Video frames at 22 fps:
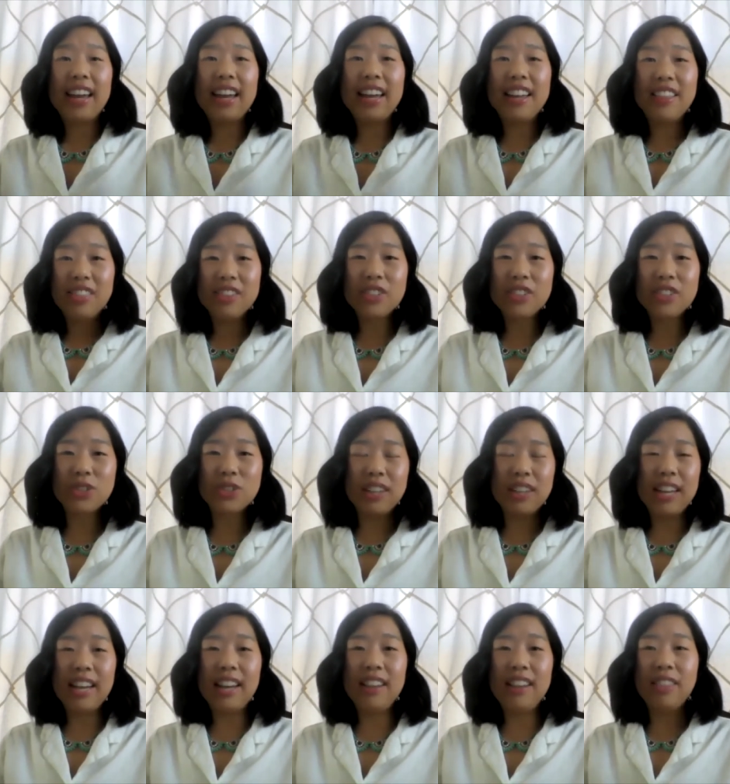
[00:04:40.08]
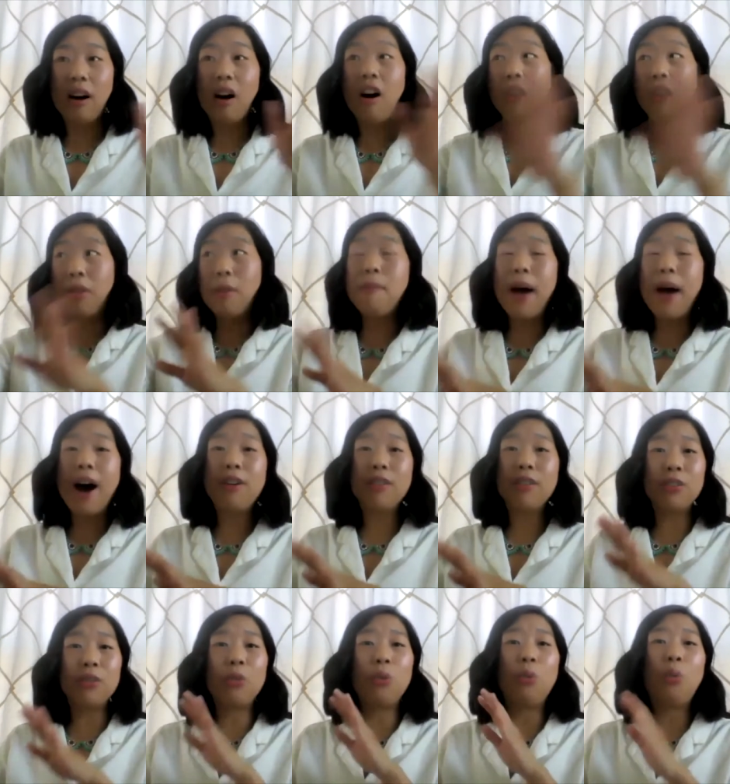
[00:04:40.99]
in the, in, on the
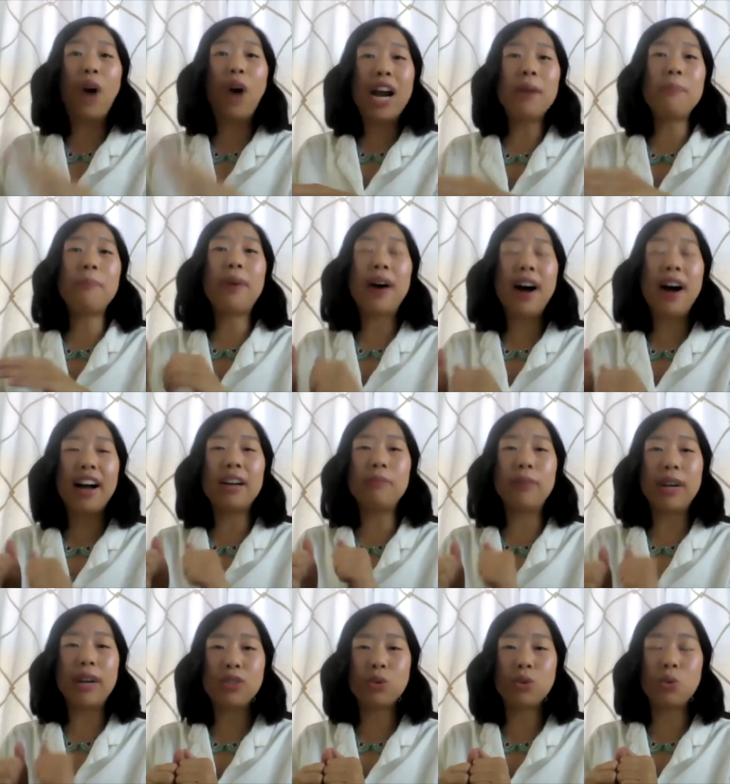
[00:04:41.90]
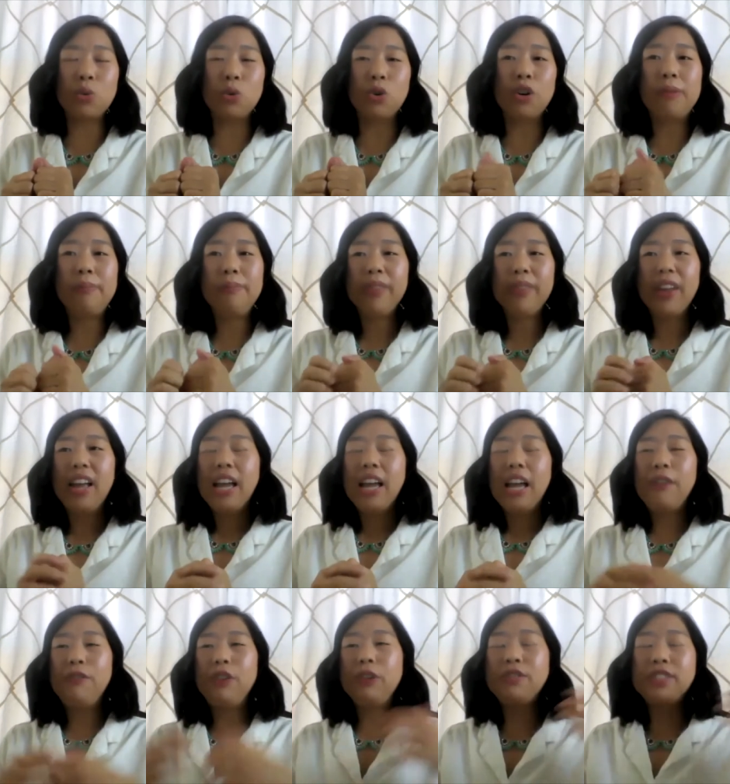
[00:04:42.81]
mountain right behind my school.
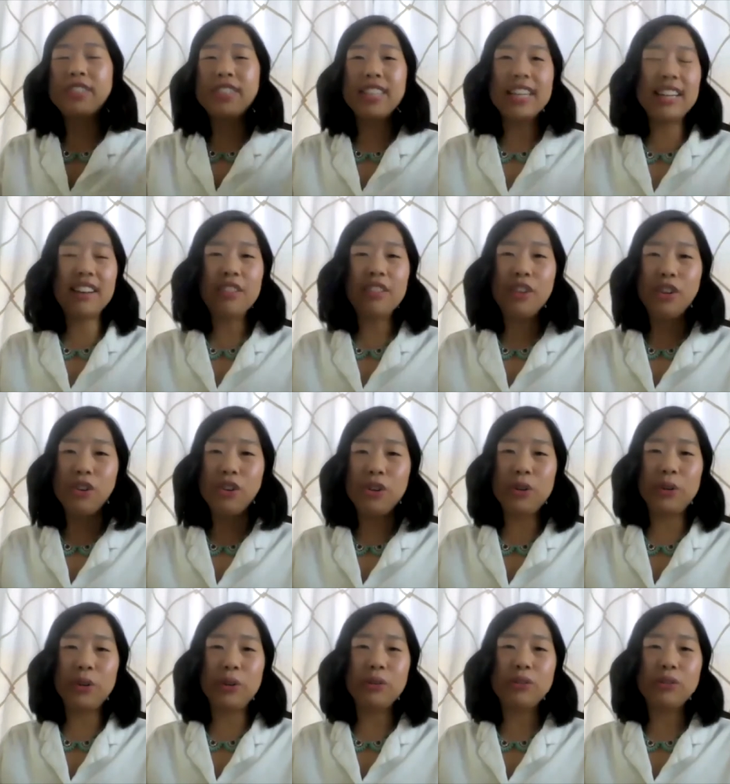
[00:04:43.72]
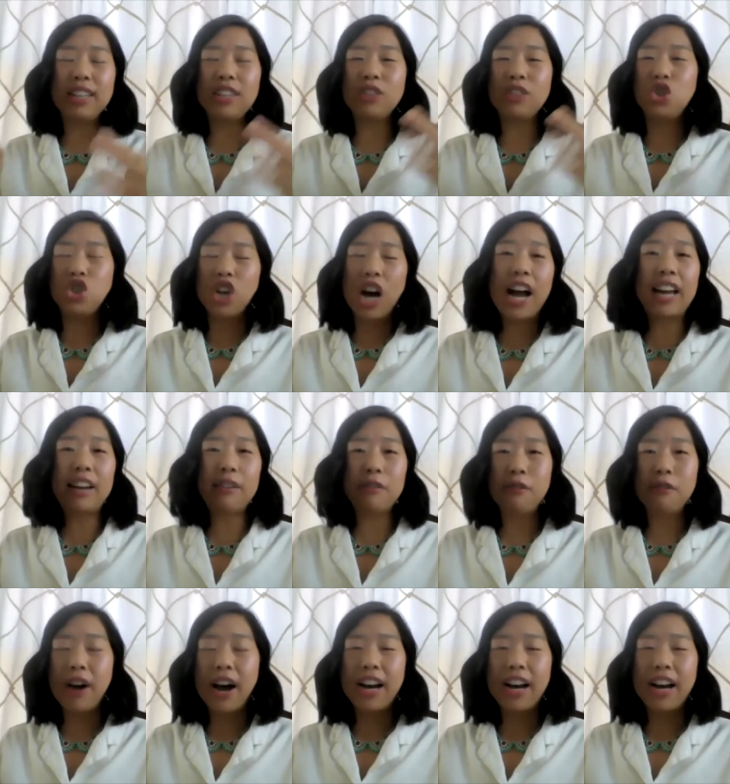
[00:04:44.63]
If you've seen on the news these
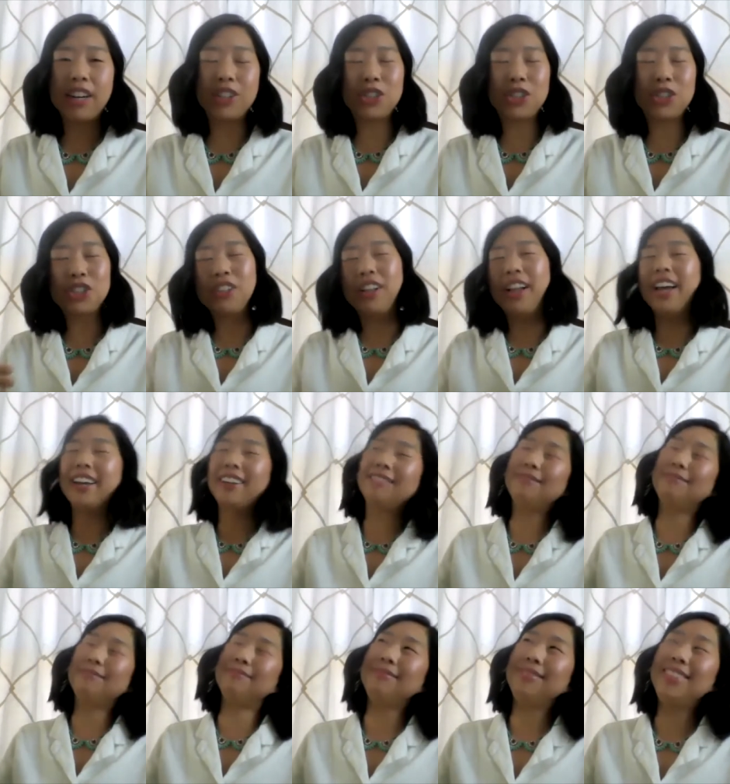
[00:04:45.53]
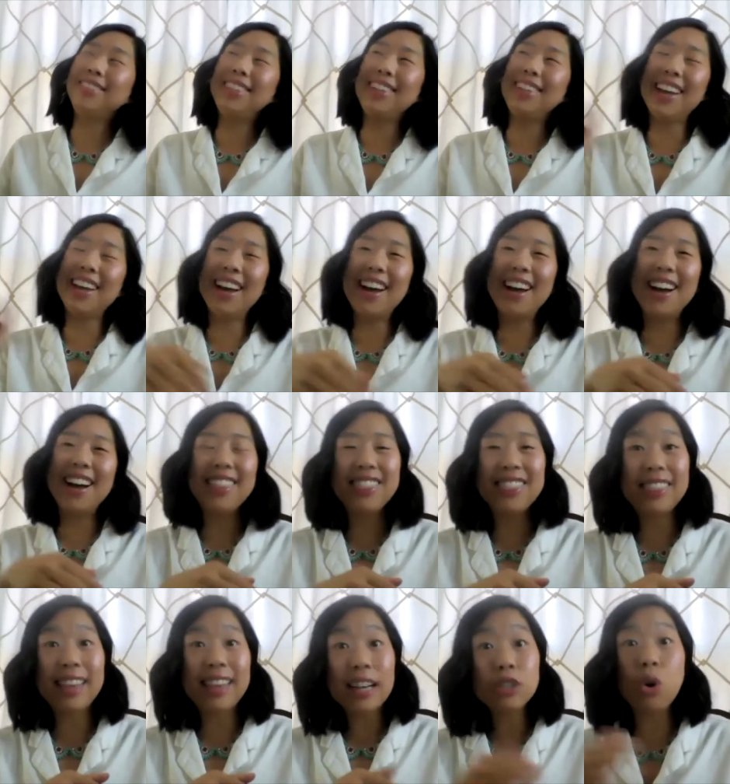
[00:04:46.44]
giant fires, you're like, yeah,
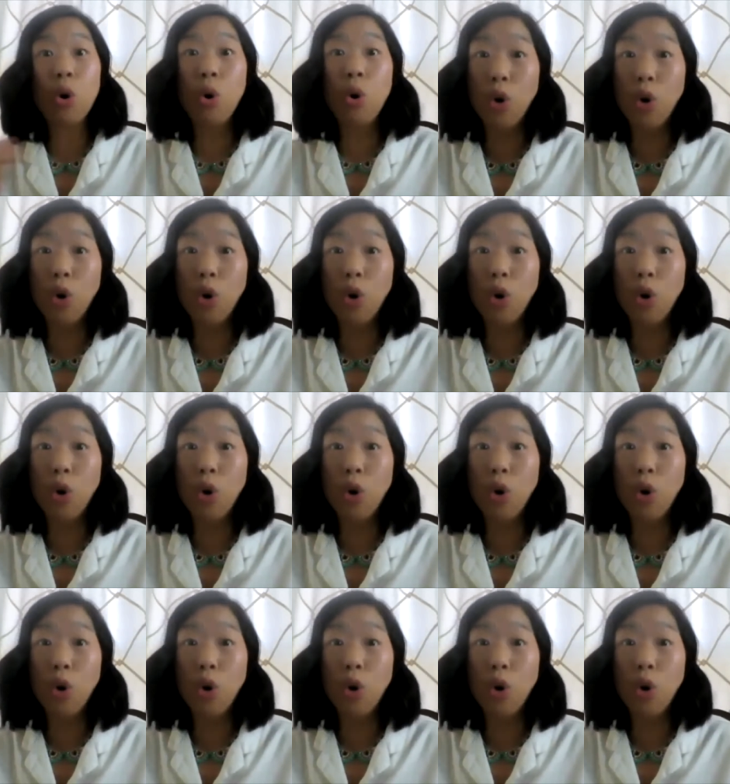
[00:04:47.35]
that's